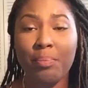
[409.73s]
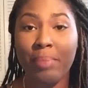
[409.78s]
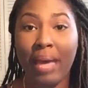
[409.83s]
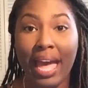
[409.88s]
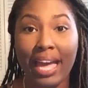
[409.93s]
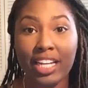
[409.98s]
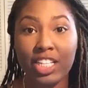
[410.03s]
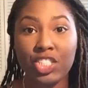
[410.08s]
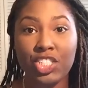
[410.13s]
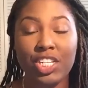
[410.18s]

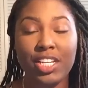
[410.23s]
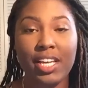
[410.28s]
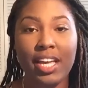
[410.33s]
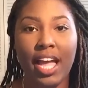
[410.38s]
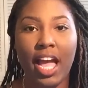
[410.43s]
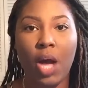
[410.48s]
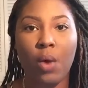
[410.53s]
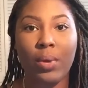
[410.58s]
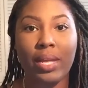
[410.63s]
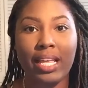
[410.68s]

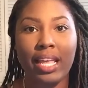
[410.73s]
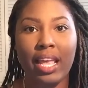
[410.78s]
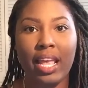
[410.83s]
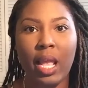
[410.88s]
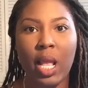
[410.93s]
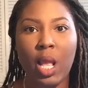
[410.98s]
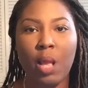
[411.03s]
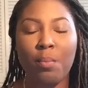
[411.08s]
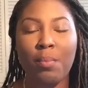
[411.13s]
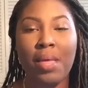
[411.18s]
packaging, how it
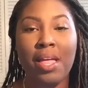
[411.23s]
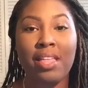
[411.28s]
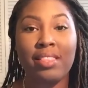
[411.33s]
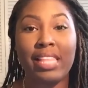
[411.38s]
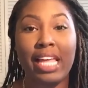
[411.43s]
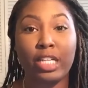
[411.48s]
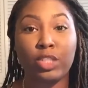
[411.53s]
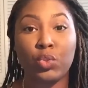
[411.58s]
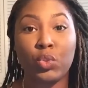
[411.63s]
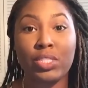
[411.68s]
came,
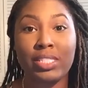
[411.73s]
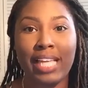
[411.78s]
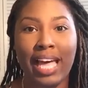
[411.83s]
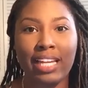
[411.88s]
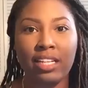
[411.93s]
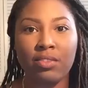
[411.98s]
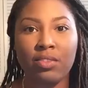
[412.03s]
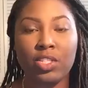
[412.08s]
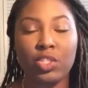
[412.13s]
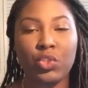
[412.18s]
the actual
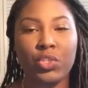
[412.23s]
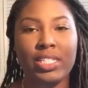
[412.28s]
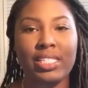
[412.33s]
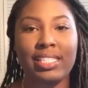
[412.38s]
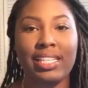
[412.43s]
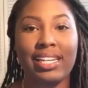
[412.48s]
style of the dress,